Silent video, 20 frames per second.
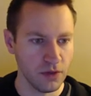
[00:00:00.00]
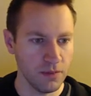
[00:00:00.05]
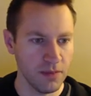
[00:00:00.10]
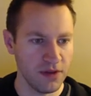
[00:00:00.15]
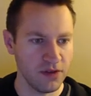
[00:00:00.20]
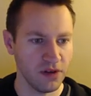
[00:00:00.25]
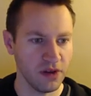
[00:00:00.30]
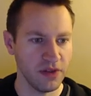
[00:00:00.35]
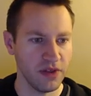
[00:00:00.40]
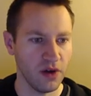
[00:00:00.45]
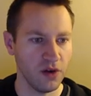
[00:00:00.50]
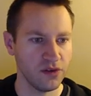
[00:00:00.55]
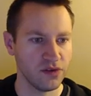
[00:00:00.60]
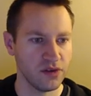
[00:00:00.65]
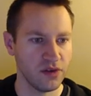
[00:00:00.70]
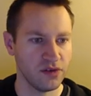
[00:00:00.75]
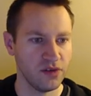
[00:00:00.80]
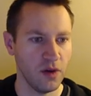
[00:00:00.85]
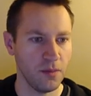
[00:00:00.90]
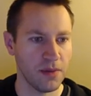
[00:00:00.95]
basically the whole
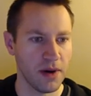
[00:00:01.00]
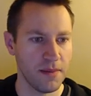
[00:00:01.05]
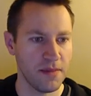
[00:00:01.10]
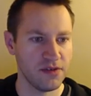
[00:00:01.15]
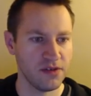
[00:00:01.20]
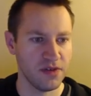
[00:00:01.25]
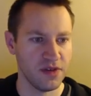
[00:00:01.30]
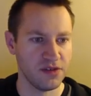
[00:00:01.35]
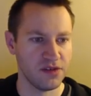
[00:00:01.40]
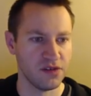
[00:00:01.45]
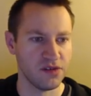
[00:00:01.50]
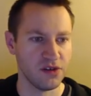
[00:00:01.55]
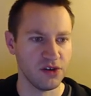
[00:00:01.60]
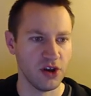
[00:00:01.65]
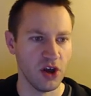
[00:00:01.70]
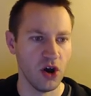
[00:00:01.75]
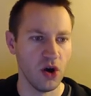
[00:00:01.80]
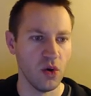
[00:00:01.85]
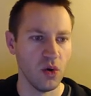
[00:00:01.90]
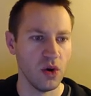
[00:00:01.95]
the sole purpose of this is to
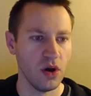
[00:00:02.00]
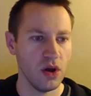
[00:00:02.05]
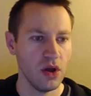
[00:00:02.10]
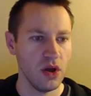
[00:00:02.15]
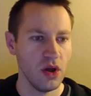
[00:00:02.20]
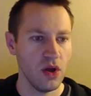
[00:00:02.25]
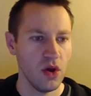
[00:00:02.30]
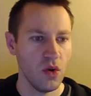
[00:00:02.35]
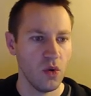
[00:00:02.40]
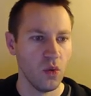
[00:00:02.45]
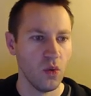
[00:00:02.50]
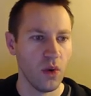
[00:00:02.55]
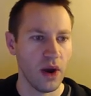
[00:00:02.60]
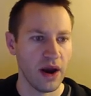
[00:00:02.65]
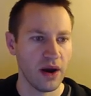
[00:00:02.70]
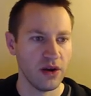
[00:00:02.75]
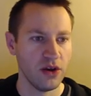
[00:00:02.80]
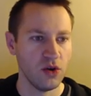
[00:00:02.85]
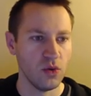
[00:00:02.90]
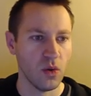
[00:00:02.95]
know
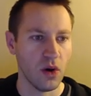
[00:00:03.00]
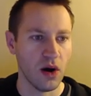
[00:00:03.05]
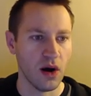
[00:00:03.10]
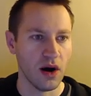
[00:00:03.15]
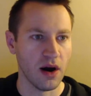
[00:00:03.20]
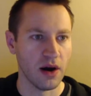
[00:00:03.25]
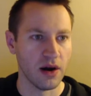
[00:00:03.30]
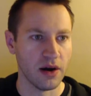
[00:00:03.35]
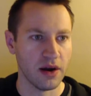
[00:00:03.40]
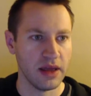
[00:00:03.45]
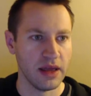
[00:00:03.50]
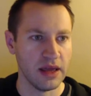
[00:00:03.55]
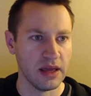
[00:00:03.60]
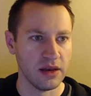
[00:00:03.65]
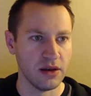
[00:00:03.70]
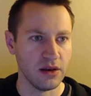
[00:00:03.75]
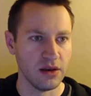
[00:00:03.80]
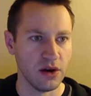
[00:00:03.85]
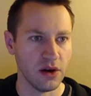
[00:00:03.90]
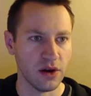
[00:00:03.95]
where you are
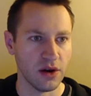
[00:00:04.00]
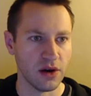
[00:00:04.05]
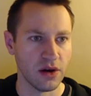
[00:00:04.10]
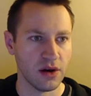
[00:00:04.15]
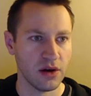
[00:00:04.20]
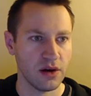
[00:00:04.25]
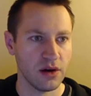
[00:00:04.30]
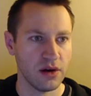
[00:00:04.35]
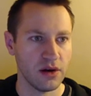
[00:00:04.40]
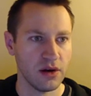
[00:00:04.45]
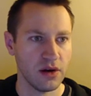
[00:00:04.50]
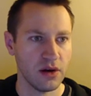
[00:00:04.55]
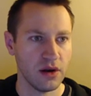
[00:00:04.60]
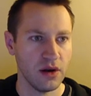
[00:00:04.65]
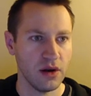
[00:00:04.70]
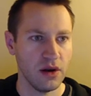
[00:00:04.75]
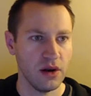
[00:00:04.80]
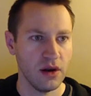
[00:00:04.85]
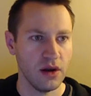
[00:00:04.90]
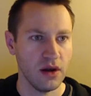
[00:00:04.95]
in your
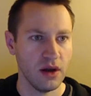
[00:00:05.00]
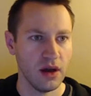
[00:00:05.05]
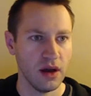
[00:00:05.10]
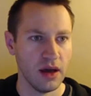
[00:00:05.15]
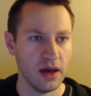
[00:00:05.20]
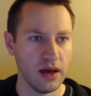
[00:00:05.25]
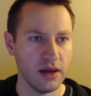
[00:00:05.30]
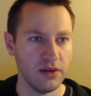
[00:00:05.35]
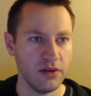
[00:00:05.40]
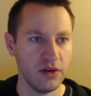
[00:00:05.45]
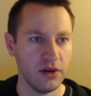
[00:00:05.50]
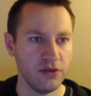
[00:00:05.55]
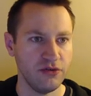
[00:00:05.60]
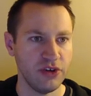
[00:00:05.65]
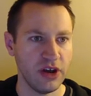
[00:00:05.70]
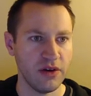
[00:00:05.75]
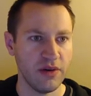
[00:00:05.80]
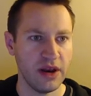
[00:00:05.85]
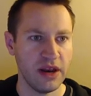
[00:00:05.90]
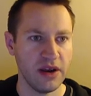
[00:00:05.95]
uh, you're
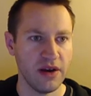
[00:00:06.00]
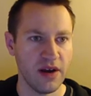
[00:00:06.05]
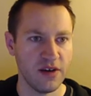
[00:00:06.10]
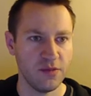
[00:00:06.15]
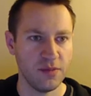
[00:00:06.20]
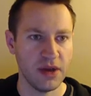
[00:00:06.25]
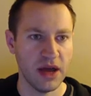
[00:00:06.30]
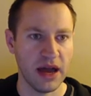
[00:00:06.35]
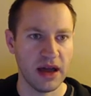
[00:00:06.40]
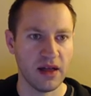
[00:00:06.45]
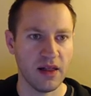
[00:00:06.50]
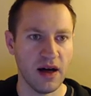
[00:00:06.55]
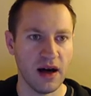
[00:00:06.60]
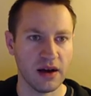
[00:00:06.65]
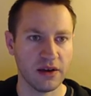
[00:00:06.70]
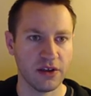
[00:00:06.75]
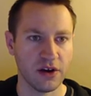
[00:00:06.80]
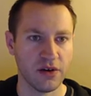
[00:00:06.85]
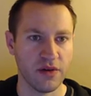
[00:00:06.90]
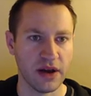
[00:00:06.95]
generating your SPI
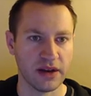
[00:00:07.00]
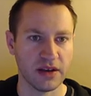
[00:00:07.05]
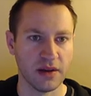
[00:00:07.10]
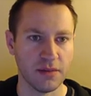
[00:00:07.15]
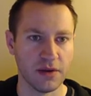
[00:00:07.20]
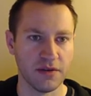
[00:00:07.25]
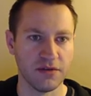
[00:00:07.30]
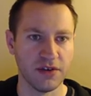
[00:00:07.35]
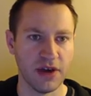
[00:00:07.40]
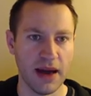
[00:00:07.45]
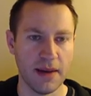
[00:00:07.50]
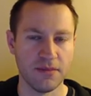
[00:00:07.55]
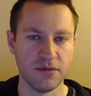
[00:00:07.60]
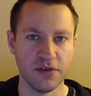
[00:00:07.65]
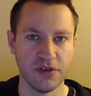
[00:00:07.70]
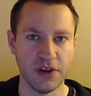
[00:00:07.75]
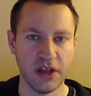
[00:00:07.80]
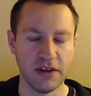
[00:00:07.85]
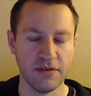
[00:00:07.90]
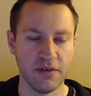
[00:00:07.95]
clock the correct number of times
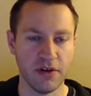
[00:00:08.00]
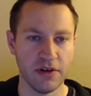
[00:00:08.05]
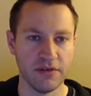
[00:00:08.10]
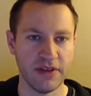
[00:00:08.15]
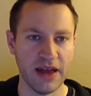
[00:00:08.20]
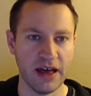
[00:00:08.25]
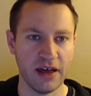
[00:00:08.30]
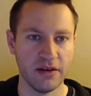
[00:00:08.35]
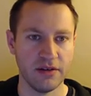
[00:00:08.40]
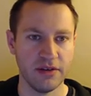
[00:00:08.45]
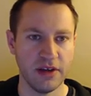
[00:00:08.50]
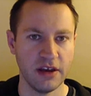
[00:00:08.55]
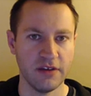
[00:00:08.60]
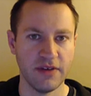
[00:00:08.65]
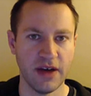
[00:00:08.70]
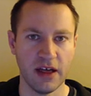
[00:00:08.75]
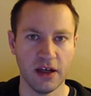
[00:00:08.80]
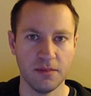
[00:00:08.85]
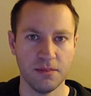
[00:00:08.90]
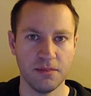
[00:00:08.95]
the data, data
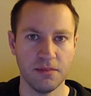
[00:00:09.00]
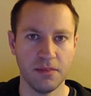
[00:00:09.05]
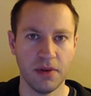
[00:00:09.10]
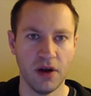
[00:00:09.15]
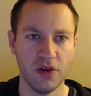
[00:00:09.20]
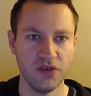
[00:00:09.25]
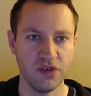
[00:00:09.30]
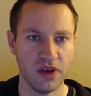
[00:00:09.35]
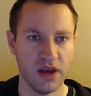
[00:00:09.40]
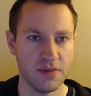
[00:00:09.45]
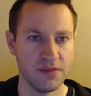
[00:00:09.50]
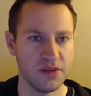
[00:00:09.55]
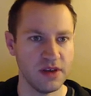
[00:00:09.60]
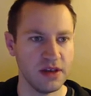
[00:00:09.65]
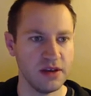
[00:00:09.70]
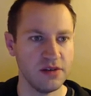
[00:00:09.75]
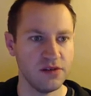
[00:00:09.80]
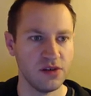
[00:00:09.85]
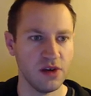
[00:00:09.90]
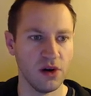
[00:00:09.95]
valid pulse comes
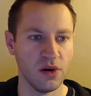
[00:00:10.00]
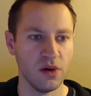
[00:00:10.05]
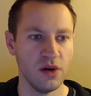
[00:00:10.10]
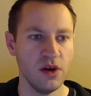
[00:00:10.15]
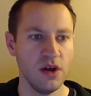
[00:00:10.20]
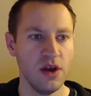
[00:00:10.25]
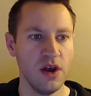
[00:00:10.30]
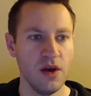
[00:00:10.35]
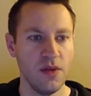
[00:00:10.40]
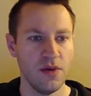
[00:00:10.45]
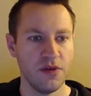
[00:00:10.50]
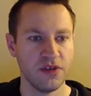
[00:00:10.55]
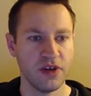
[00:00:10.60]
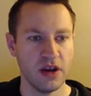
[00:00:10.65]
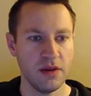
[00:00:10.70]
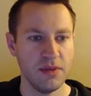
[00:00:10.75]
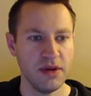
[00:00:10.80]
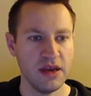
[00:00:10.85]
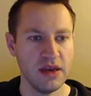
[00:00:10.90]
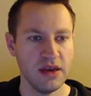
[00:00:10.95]
in. So there's going
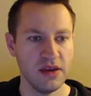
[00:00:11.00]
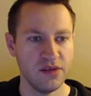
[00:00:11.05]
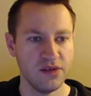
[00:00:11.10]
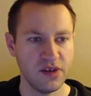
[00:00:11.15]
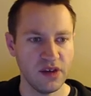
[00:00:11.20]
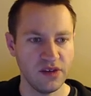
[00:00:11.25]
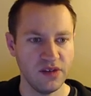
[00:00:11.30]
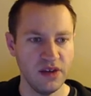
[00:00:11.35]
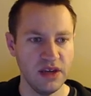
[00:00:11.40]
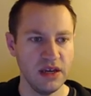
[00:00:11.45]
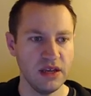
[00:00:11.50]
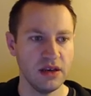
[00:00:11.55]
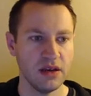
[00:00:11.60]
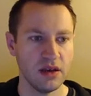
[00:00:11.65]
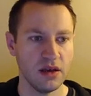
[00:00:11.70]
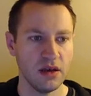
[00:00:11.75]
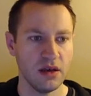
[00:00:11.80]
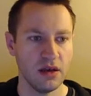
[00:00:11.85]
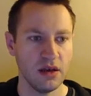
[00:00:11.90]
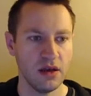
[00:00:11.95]
to be
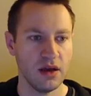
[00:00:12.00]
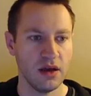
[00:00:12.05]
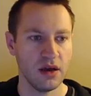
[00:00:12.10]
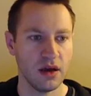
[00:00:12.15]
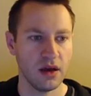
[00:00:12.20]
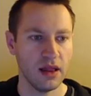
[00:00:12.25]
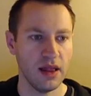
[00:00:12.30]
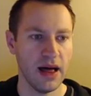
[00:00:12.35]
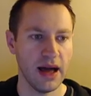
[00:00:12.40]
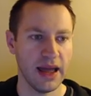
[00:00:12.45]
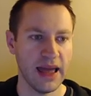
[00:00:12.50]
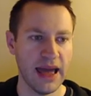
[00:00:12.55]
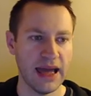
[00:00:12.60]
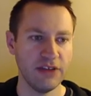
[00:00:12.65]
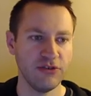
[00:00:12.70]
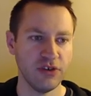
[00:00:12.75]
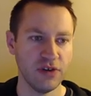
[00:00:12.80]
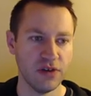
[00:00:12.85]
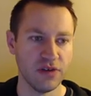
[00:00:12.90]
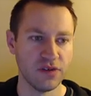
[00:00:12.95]
16 clock
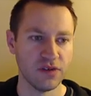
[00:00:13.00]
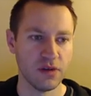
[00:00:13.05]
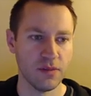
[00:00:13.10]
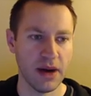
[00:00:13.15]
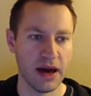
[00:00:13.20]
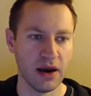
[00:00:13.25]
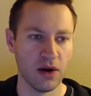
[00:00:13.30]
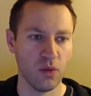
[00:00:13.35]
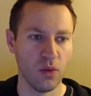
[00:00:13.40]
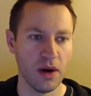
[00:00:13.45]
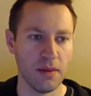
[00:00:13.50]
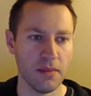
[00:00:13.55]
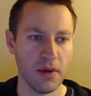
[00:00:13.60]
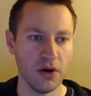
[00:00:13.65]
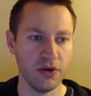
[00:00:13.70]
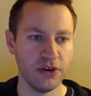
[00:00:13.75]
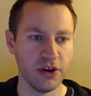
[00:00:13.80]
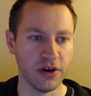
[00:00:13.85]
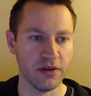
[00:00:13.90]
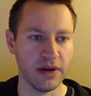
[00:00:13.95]
edges no matter what
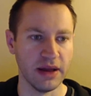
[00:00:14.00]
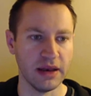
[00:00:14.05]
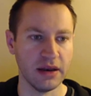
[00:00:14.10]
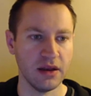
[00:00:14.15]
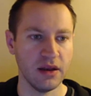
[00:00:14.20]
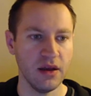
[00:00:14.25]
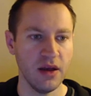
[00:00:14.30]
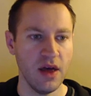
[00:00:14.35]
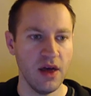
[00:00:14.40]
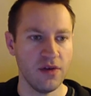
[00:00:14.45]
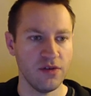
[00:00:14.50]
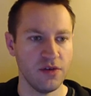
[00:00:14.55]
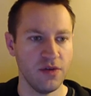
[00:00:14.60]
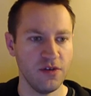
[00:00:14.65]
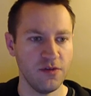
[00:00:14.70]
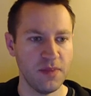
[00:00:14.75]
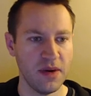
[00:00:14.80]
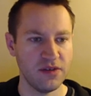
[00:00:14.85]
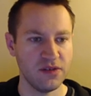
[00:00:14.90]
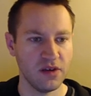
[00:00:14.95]
mode you're in. So
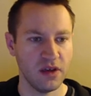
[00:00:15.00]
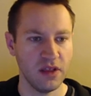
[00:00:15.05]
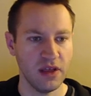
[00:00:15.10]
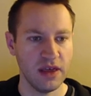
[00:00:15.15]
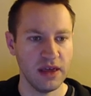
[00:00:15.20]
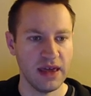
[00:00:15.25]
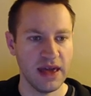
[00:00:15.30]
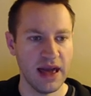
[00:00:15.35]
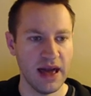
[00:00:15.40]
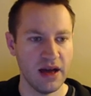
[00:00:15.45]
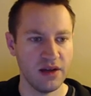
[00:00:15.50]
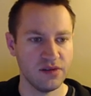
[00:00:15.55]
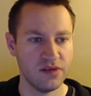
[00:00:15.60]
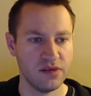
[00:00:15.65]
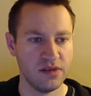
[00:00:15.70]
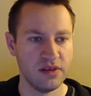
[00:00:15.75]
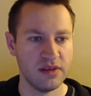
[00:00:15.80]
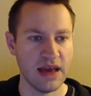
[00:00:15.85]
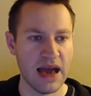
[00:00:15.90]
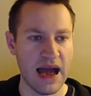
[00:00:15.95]
this basically counts
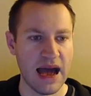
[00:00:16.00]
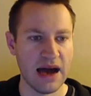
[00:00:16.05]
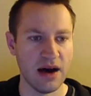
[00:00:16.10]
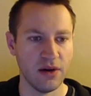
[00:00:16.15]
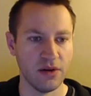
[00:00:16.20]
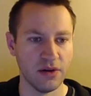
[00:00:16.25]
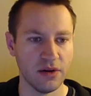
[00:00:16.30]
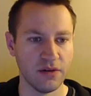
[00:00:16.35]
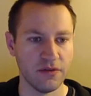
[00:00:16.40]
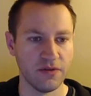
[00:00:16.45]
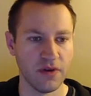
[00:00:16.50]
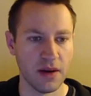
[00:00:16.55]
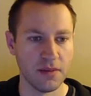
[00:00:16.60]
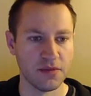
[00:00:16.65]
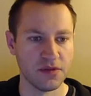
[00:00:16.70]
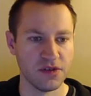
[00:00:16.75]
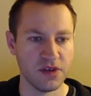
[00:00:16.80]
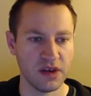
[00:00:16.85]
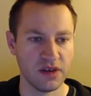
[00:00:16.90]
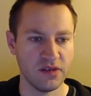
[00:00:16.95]
down from
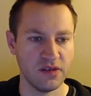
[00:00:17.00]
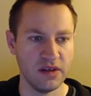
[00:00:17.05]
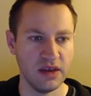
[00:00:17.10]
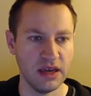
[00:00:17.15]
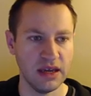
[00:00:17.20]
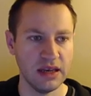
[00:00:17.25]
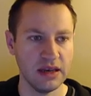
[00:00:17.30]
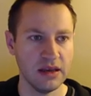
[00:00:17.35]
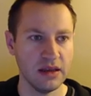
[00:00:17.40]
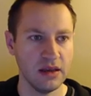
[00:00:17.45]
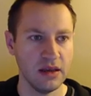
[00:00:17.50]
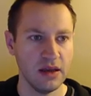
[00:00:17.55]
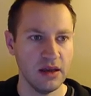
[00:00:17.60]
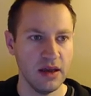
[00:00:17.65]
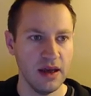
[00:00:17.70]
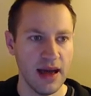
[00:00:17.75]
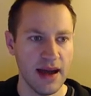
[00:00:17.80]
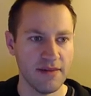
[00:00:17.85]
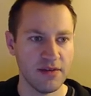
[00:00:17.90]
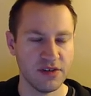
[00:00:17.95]
16
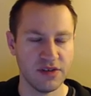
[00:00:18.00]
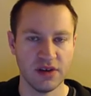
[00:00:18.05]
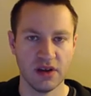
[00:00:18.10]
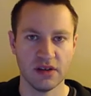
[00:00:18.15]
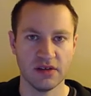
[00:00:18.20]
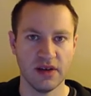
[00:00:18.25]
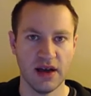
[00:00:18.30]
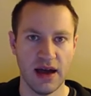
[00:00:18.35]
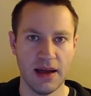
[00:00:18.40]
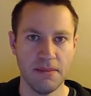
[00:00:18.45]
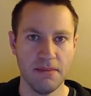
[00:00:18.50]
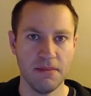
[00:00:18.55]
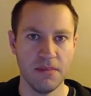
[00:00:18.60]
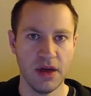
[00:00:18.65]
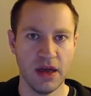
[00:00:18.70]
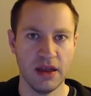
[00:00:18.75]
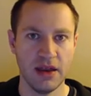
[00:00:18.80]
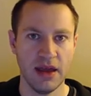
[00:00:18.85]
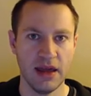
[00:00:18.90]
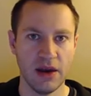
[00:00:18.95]
every single time
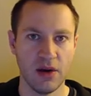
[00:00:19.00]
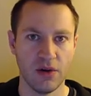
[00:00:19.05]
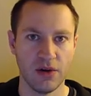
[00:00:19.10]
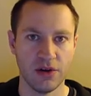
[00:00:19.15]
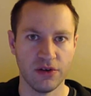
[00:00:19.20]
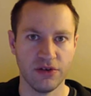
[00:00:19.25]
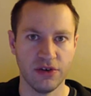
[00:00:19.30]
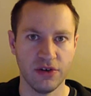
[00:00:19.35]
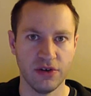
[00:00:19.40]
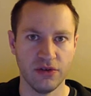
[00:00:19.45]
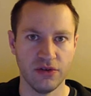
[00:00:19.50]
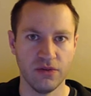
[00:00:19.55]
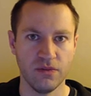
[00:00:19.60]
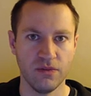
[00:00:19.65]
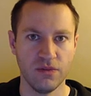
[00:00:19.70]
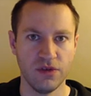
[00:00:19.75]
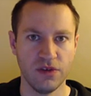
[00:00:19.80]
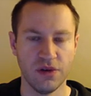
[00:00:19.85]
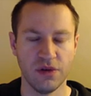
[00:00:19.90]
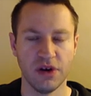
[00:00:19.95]
in order to
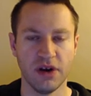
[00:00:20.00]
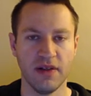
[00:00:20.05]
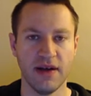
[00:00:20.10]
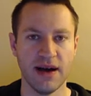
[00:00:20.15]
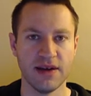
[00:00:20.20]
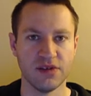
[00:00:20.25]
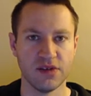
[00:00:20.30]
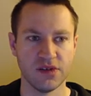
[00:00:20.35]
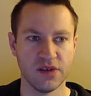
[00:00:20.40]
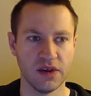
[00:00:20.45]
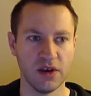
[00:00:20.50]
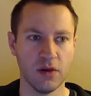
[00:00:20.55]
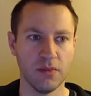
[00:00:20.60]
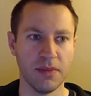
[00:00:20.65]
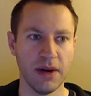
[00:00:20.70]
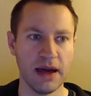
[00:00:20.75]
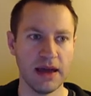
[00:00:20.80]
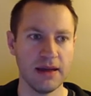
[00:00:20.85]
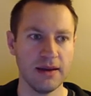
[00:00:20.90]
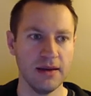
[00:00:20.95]
serialize a single
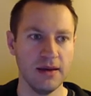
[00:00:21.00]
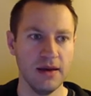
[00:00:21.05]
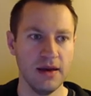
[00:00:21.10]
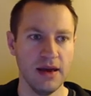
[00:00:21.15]
byte.